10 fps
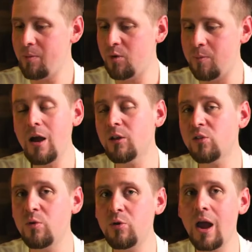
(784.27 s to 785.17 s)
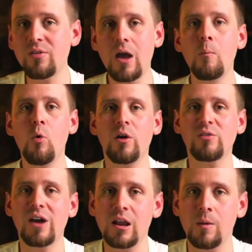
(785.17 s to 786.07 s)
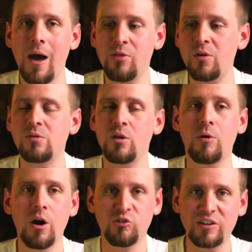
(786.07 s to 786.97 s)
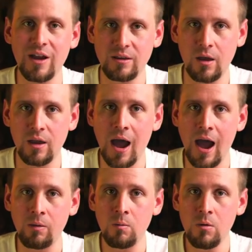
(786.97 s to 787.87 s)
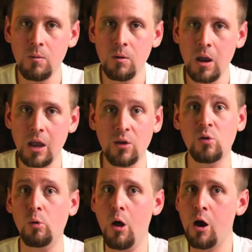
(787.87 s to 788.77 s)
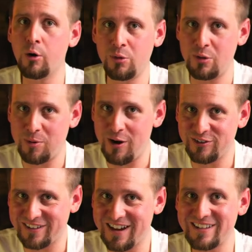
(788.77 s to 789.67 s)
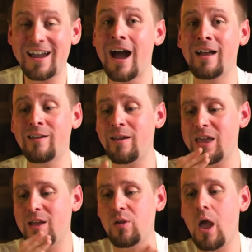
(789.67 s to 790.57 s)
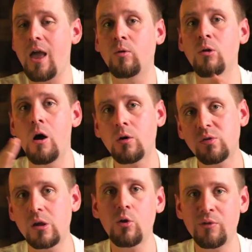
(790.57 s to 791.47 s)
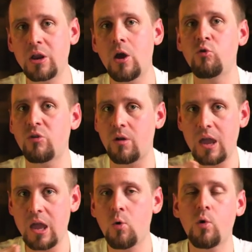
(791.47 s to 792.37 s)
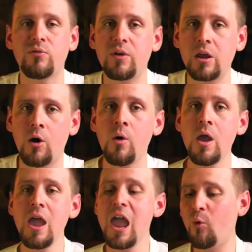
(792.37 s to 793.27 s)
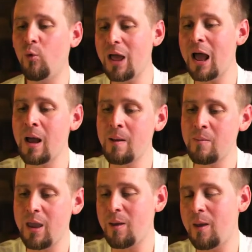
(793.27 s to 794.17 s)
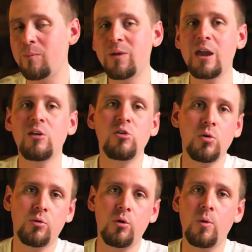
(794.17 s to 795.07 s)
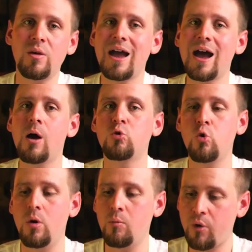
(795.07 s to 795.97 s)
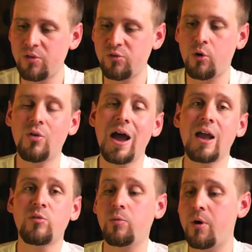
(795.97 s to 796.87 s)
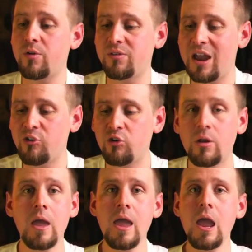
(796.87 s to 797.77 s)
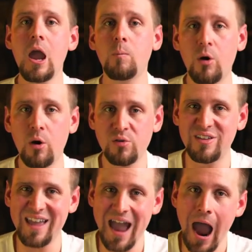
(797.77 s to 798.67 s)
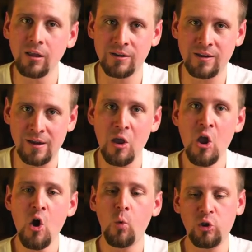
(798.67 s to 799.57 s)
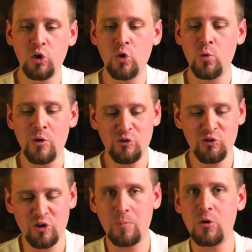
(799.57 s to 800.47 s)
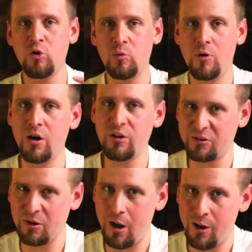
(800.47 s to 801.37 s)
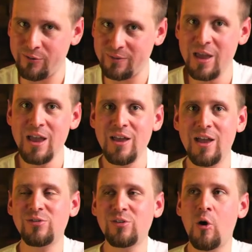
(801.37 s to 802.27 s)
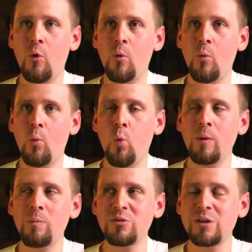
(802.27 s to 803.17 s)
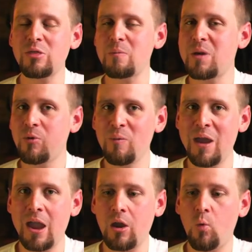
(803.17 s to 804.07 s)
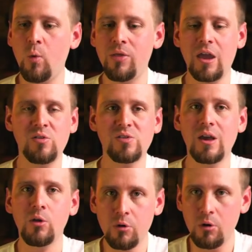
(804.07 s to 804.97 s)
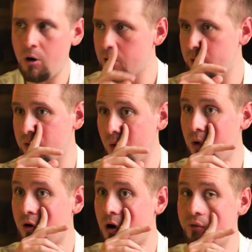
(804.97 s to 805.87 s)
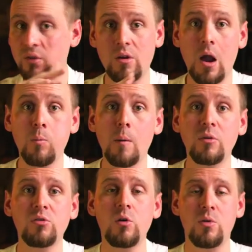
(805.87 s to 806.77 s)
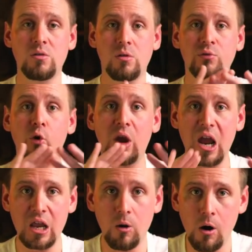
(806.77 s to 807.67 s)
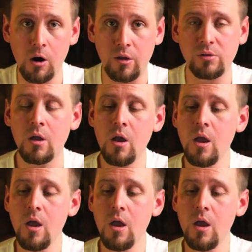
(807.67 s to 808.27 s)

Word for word: to be honest with you guys, I'm more excited about this than the project idea guide. And it's longer than the project idea guide. It's a long single video, just an e-course video. And what I am taking you through is how to impress your clients with presentation and personality when you ship your product off. And so one mistake that people make when they sell their art or their wood carvings, and I'll promise you this is for any artist,